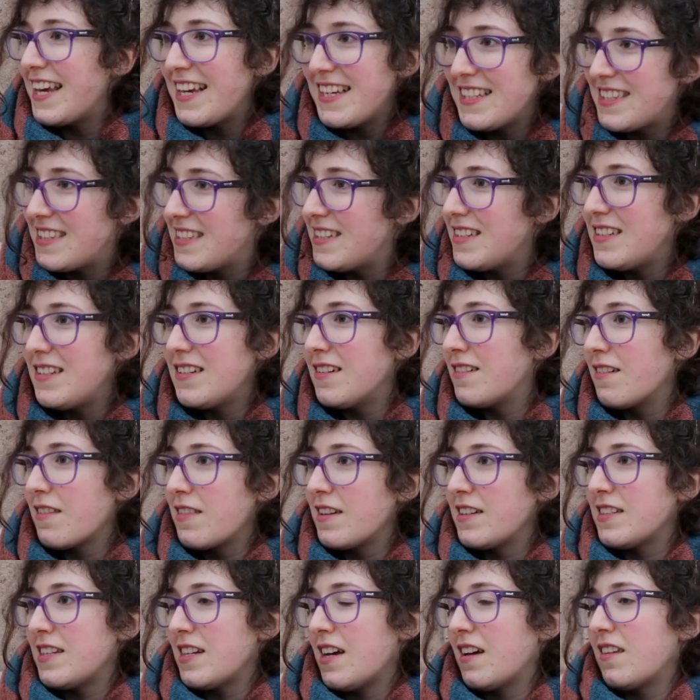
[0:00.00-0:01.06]
lazy or
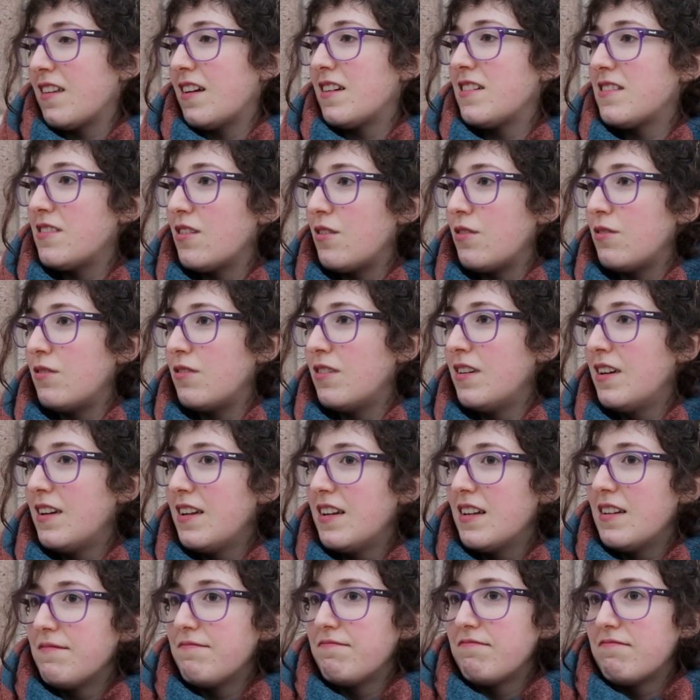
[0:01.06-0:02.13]
things like that. So
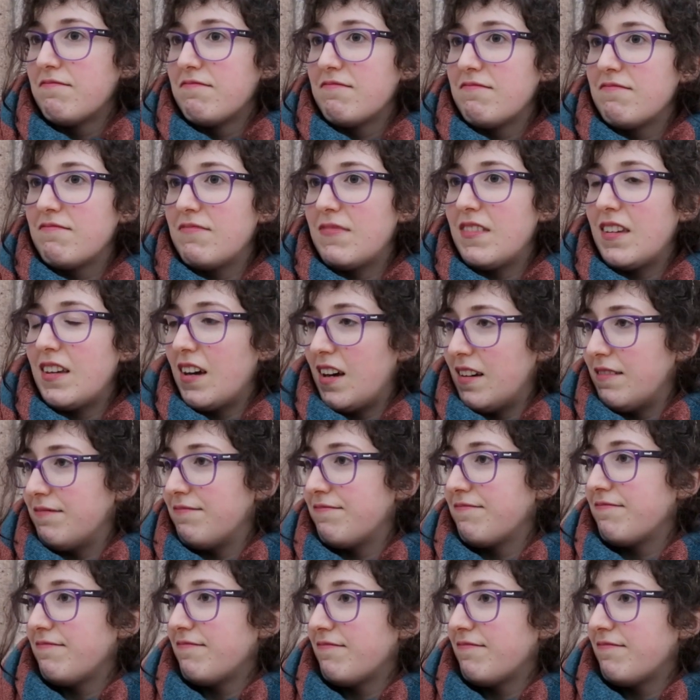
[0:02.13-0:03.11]
I think that's yeah. an